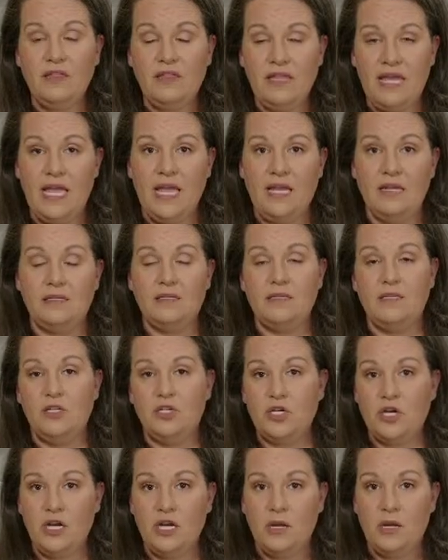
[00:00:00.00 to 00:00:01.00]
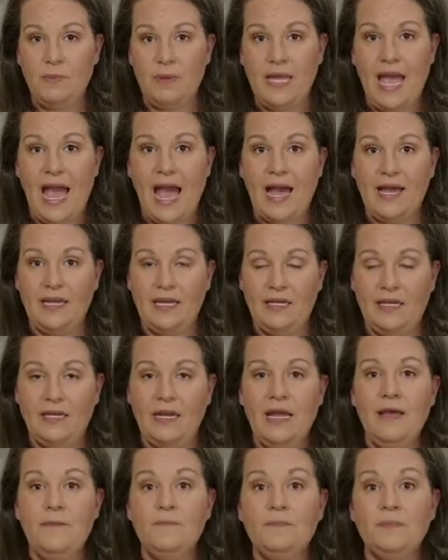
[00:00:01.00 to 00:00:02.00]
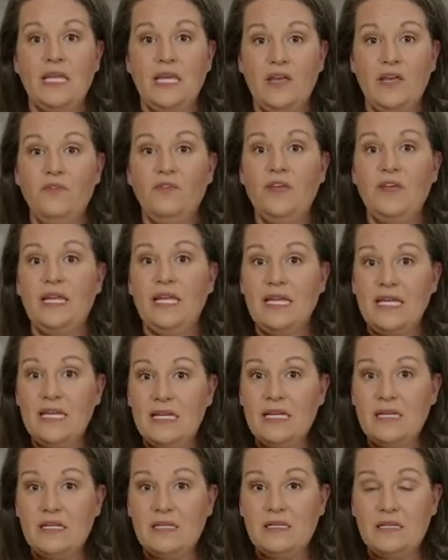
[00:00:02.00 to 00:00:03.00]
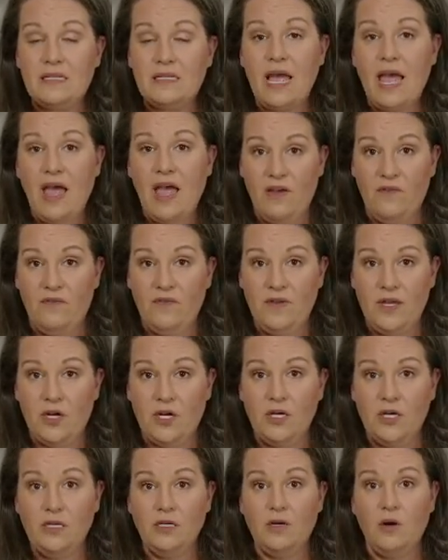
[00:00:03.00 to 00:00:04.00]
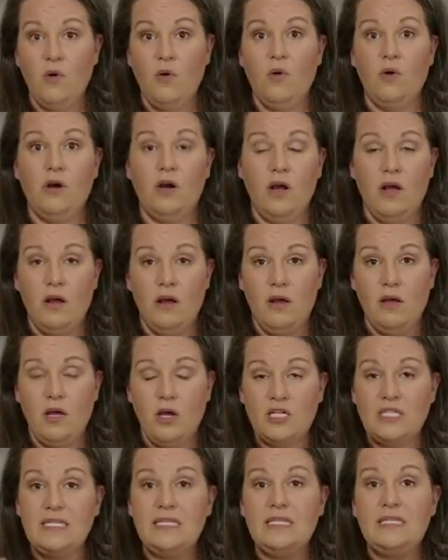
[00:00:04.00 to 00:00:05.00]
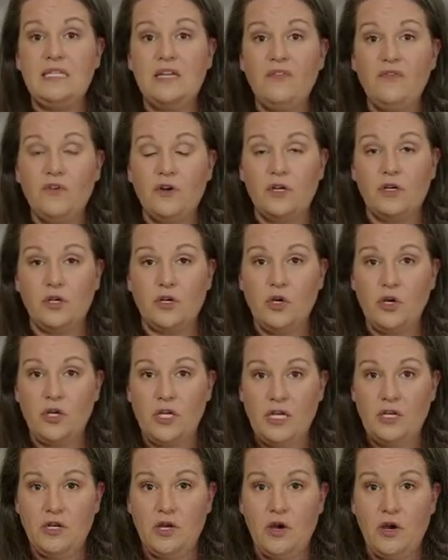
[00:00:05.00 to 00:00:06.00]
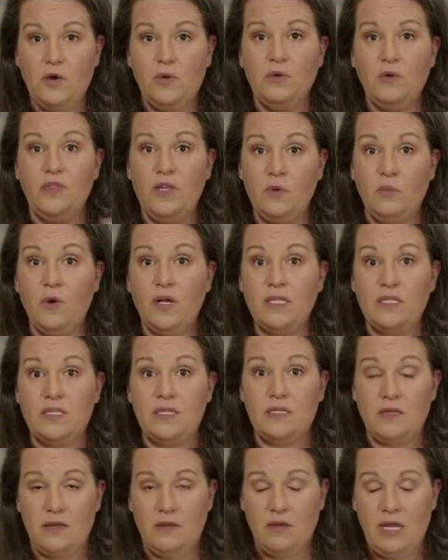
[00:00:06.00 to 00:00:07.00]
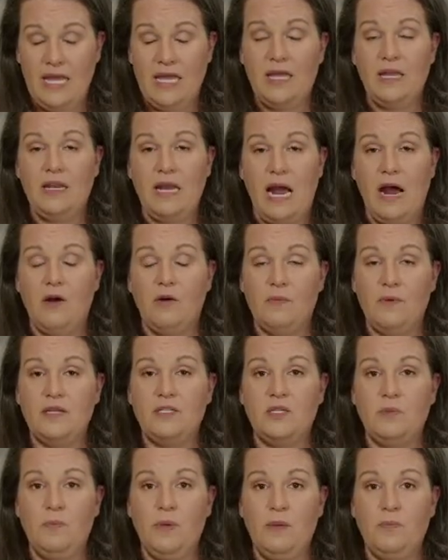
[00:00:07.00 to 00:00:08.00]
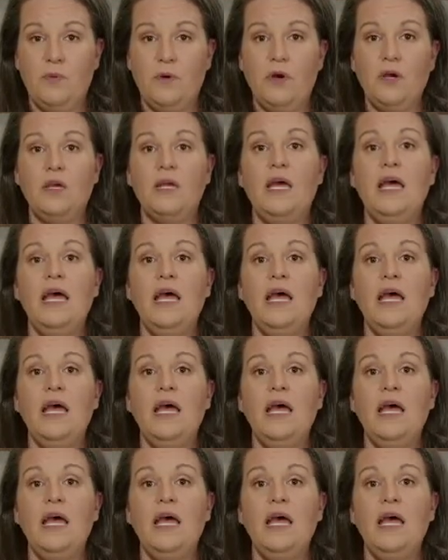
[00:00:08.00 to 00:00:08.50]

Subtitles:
things that you're going to be adding? If it is heavier or a stiffer cookie dough than what's in our recipe book,